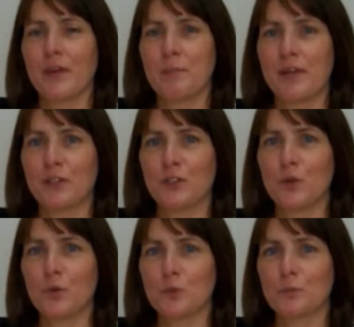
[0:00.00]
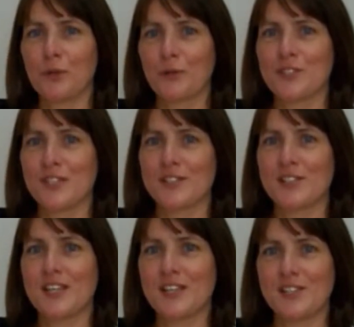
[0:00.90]
make the court process
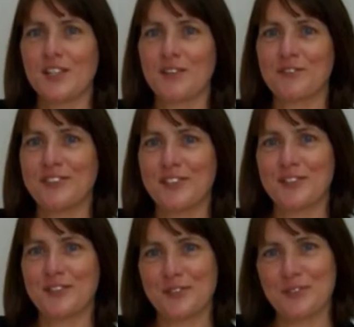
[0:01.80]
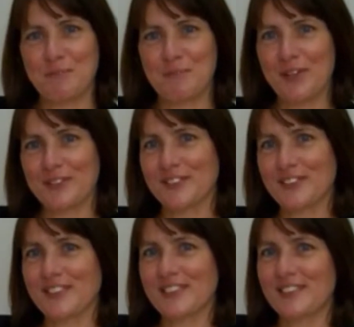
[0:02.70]
easier for litigants in
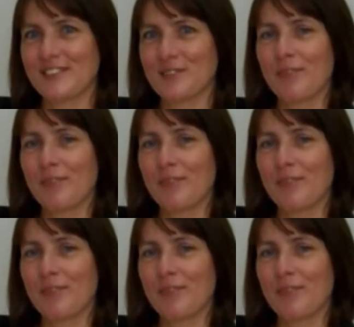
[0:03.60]
persons.